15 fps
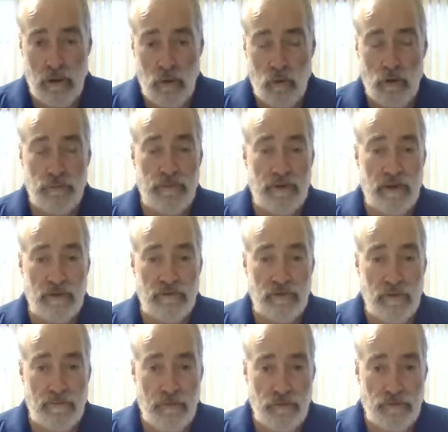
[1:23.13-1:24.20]
was because of
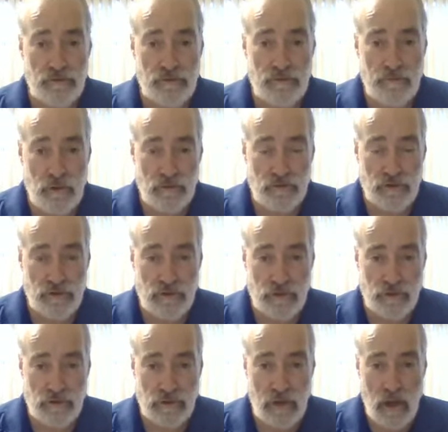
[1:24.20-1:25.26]
the perse
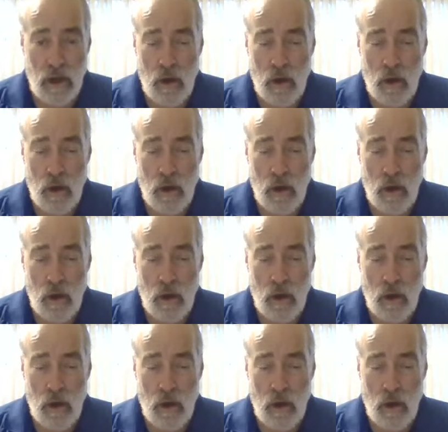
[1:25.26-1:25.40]
persecution,